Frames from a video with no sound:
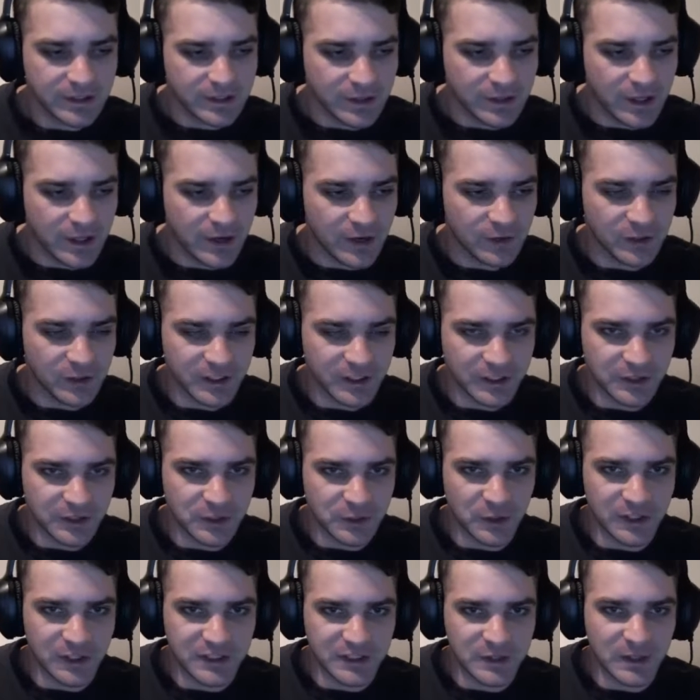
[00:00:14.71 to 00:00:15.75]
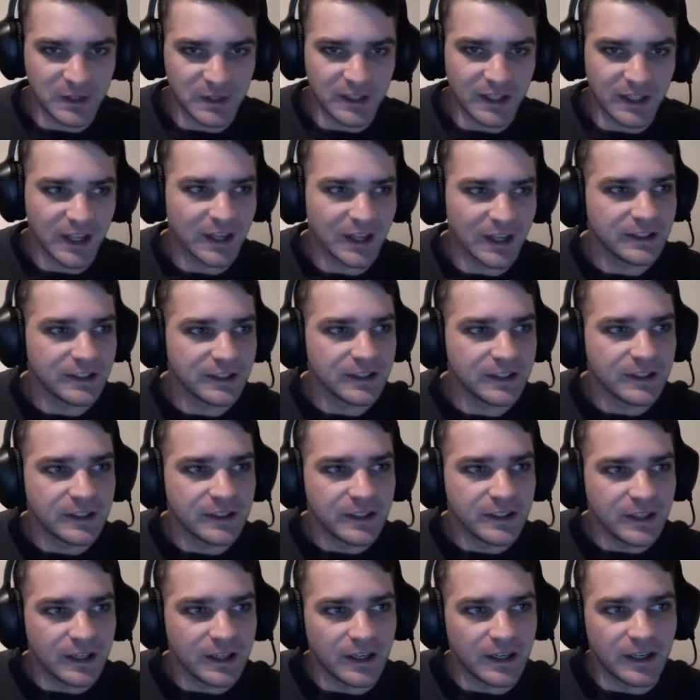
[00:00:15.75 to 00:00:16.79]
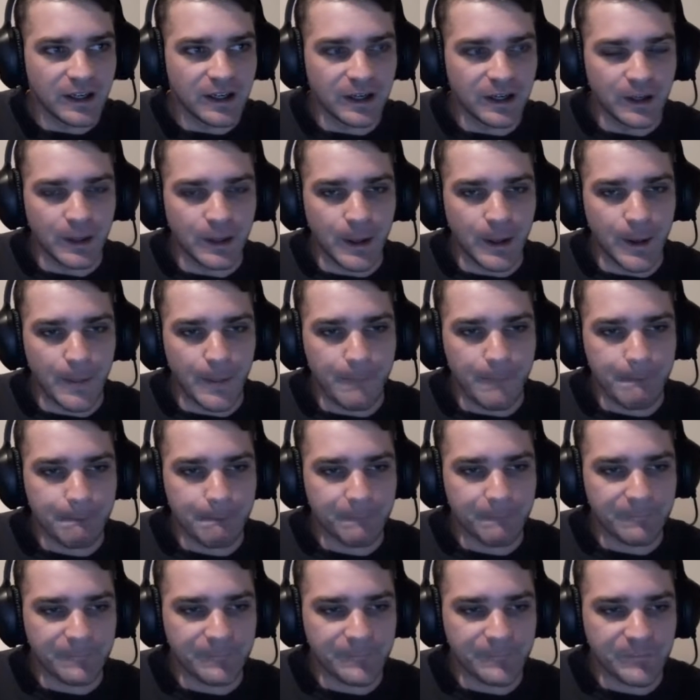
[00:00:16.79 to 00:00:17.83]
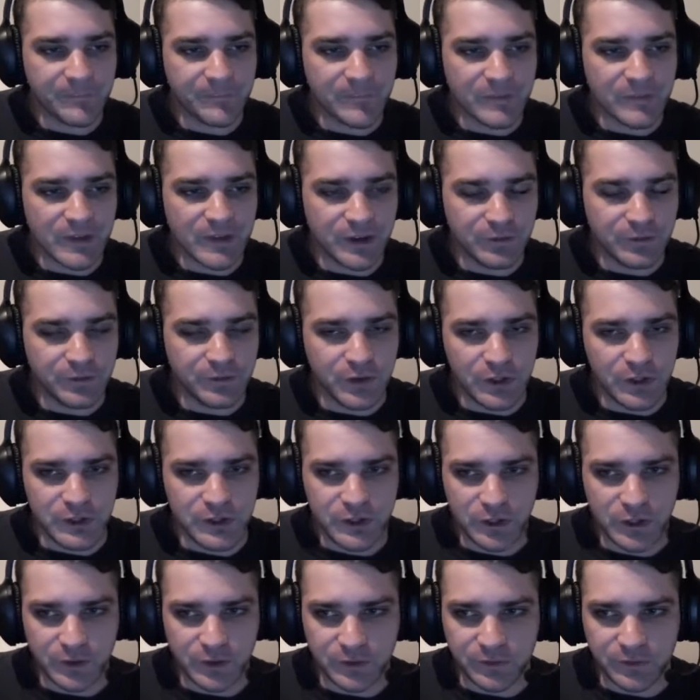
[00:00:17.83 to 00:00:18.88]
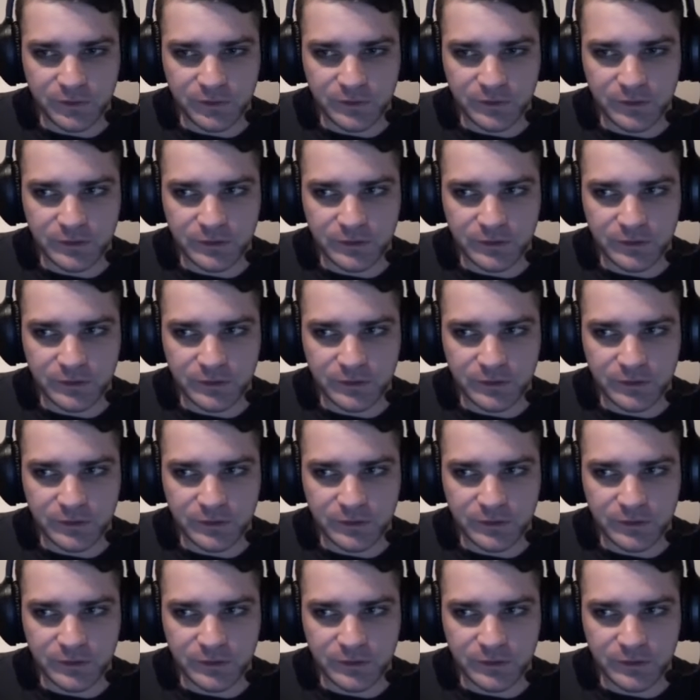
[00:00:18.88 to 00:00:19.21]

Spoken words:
I really enjoyed doing that. Uh, First off,